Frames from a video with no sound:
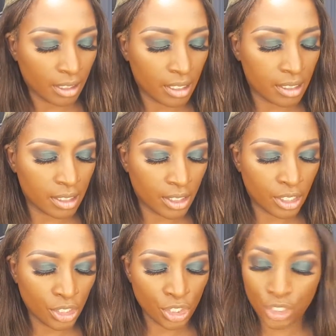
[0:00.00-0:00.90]
Because
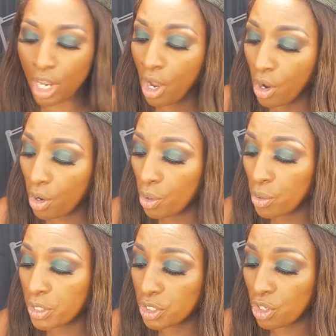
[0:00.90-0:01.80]
the
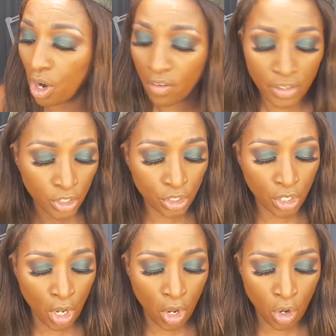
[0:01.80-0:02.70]
show, the star of the
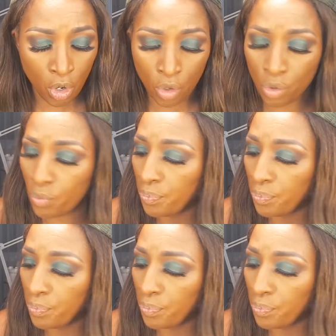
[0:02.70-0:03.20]
show,